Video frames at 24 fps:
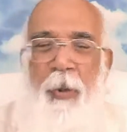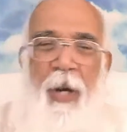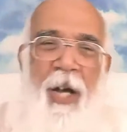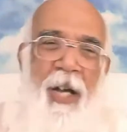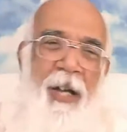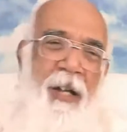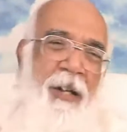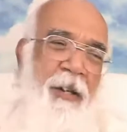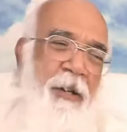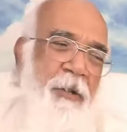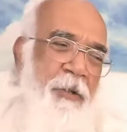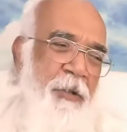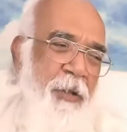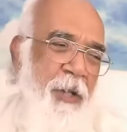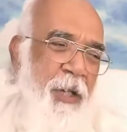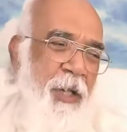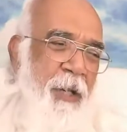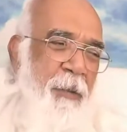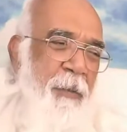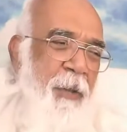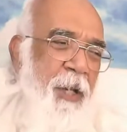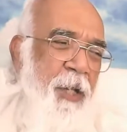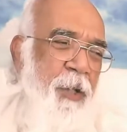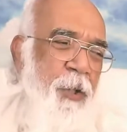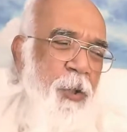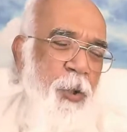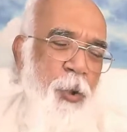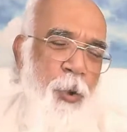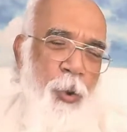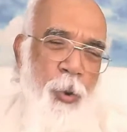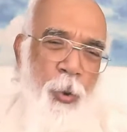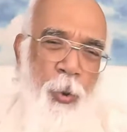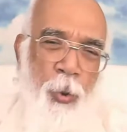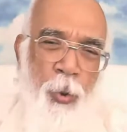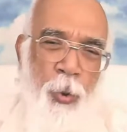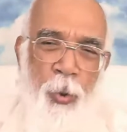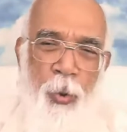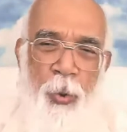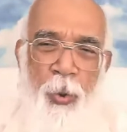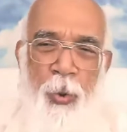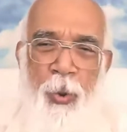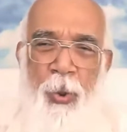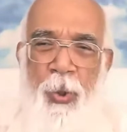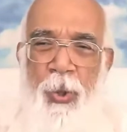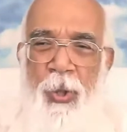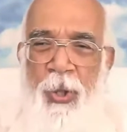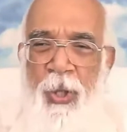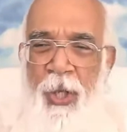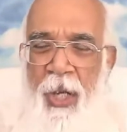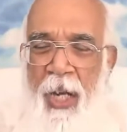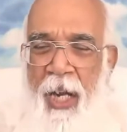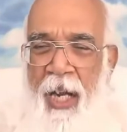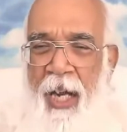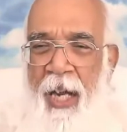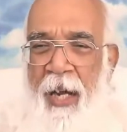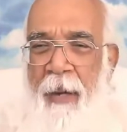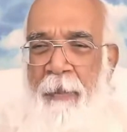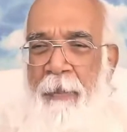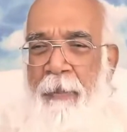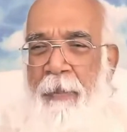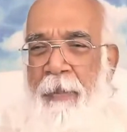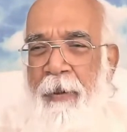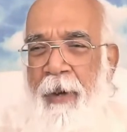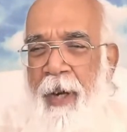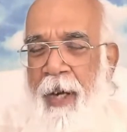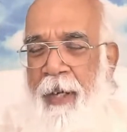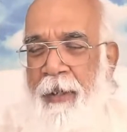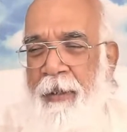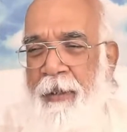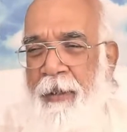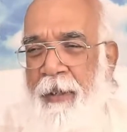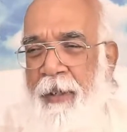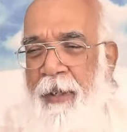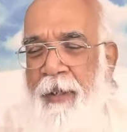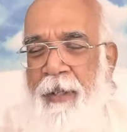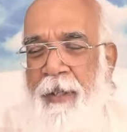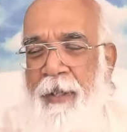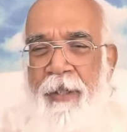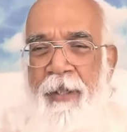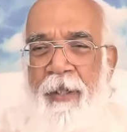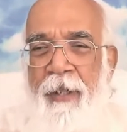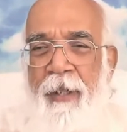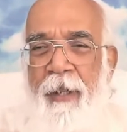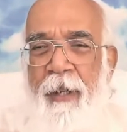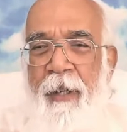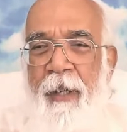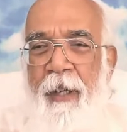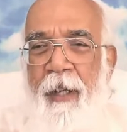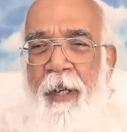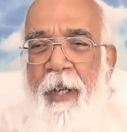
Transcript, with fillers: upaya literally means tool, step, practice.